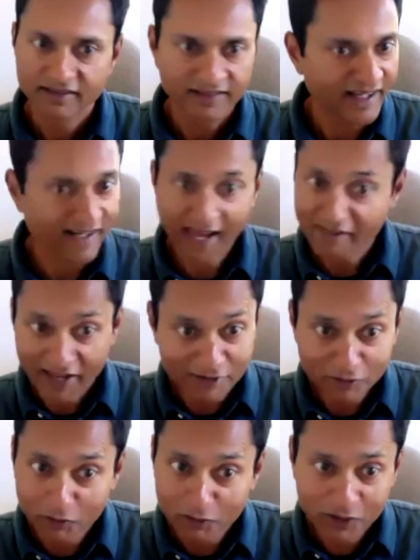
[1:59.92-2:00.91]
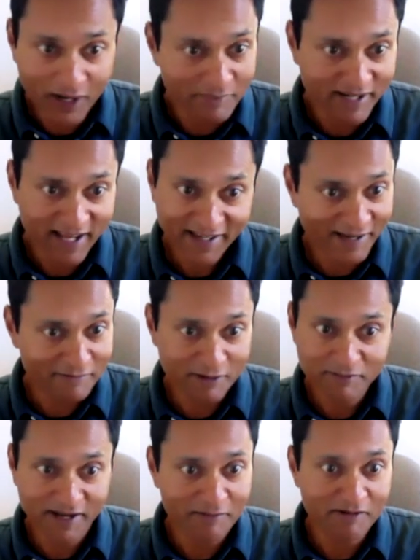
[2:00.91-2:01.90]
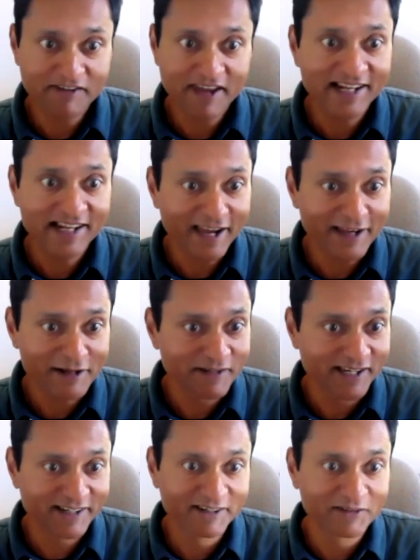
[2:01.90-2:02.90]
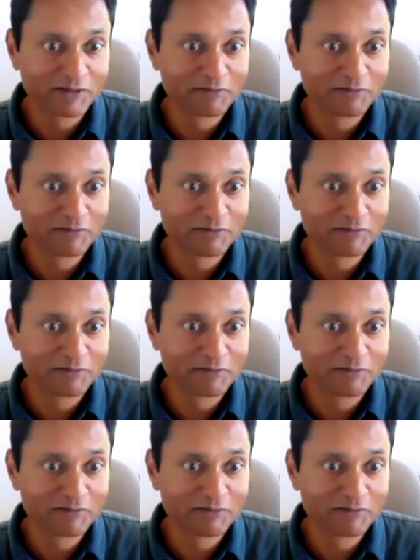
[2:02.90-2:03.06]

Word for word: And as I told you, I'm, an, I'm, I'm a failed academic who